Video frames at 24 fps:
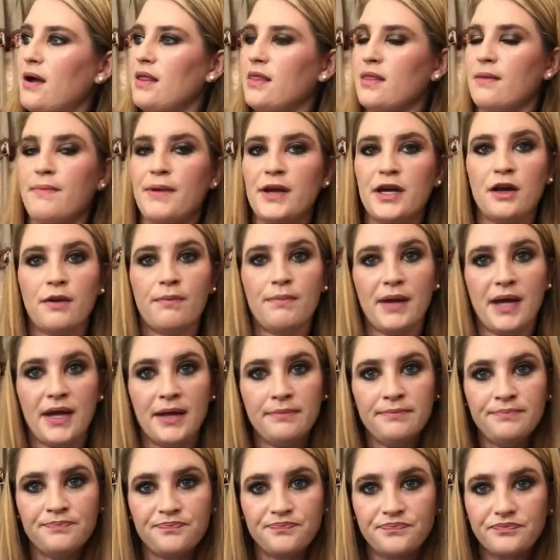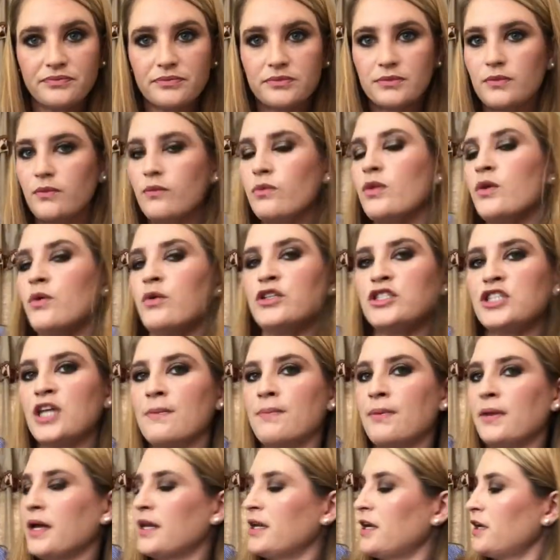the bigger bin, which I
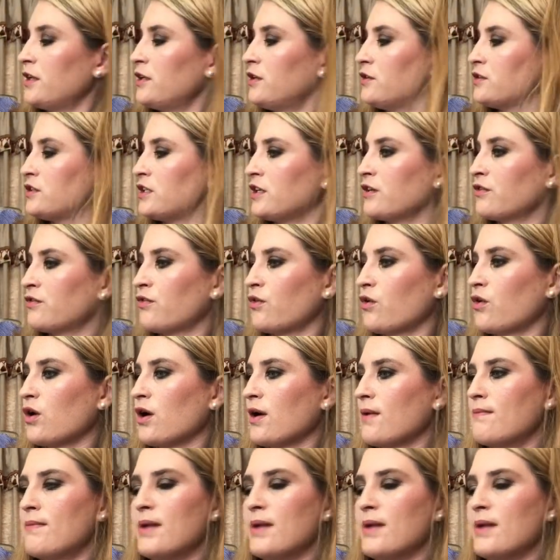plan on using for